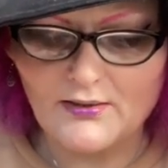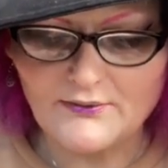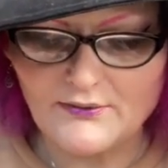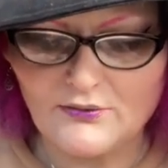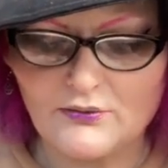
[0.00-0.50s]

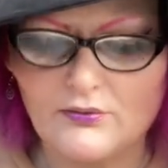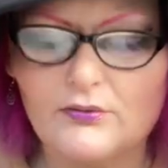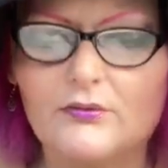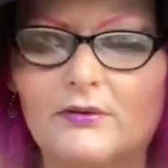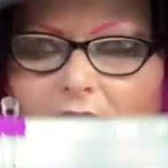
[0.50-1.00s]
your
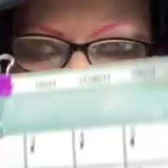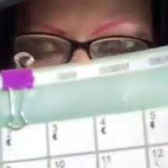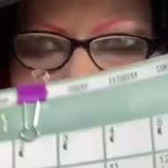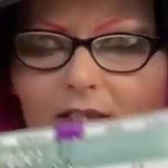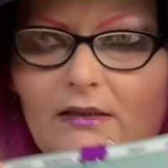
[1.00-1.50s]

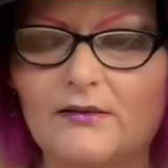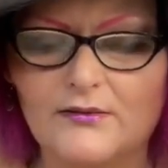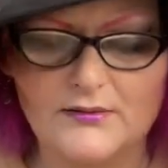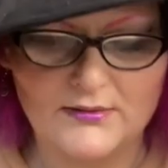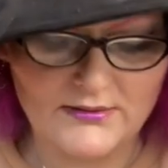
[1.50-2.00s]
calendar.
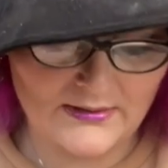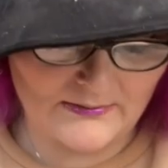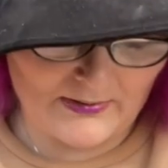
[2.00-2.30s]
So at the